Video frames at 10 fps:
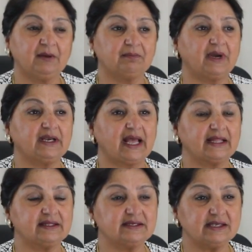But
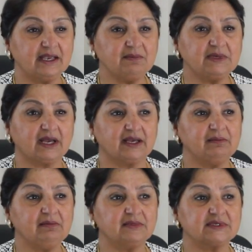at the same
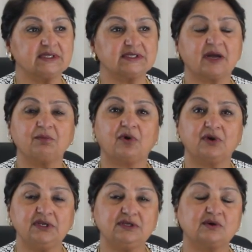time, since our
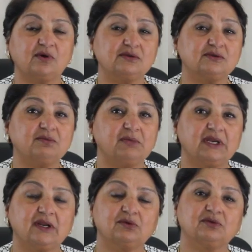body is also
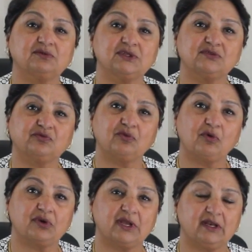made out of these
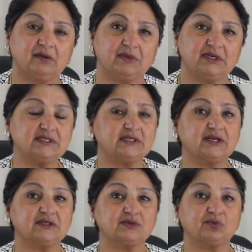four elements,
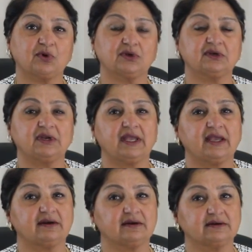that is water,
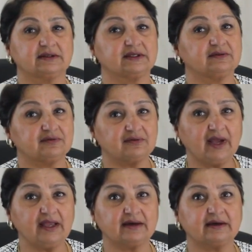air, earth and
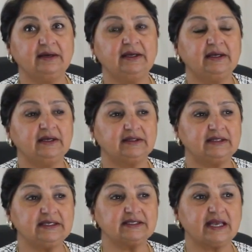fire,
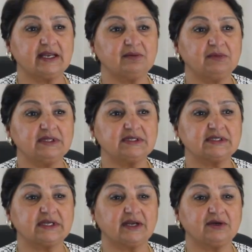these
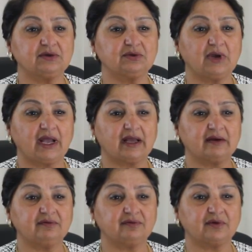elements tend to
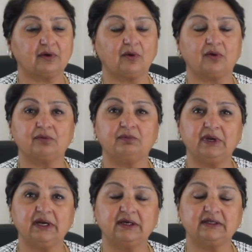have or
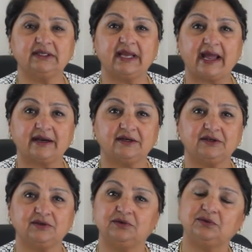build the
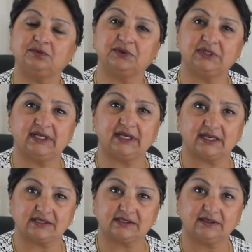attitude within
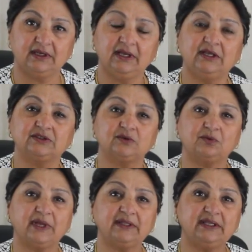us.
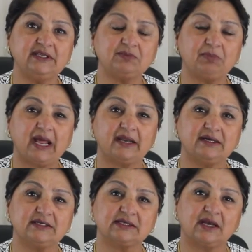So when these
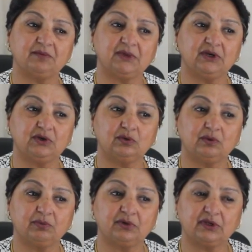planets come into
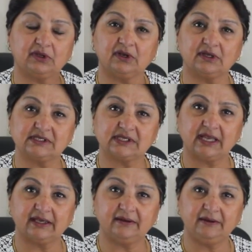a particular
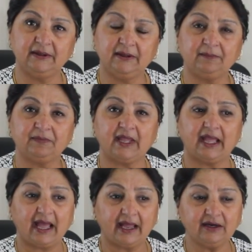sign
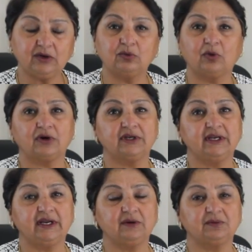and
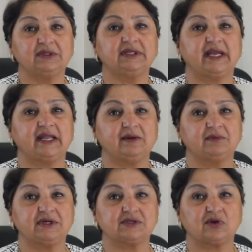coordinate with the
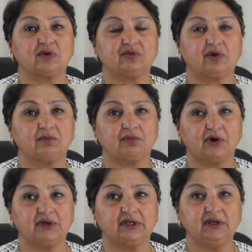elements of our
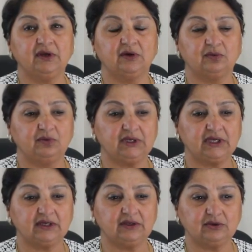body, we
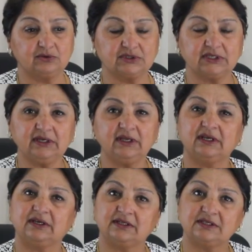can use it
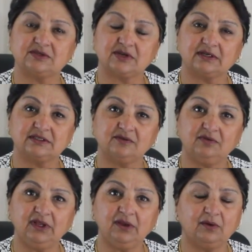
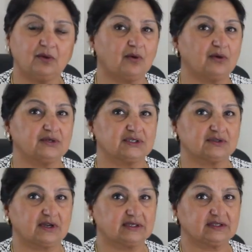constructively or
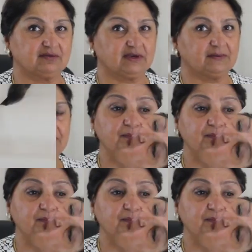destructively.